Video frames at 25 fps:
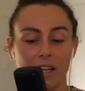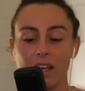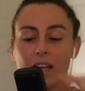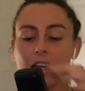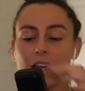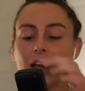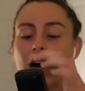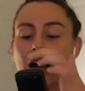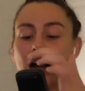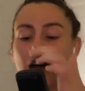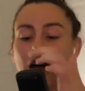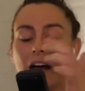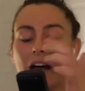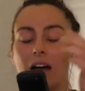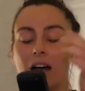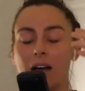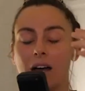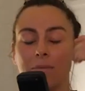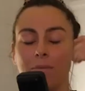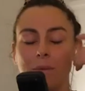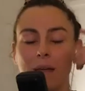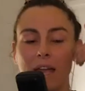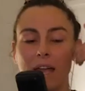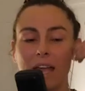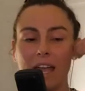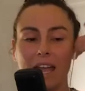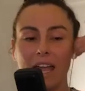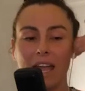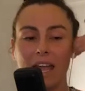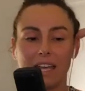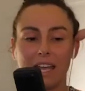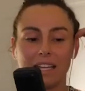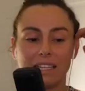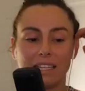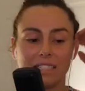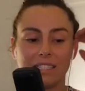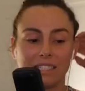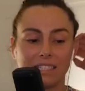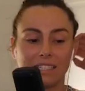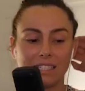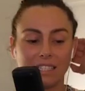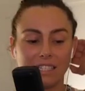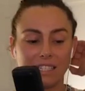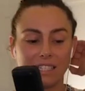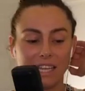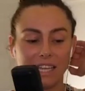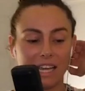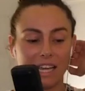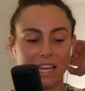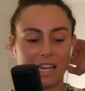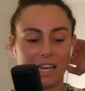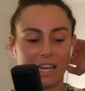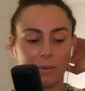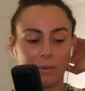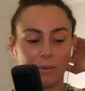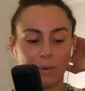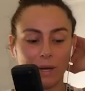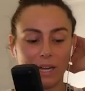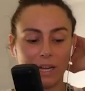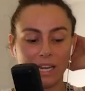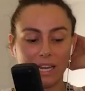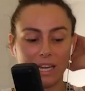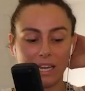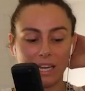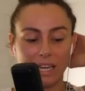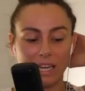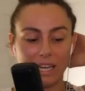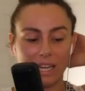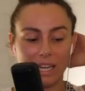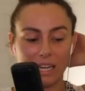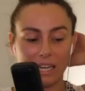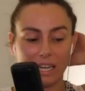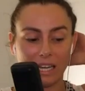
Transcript: um, and yeah, we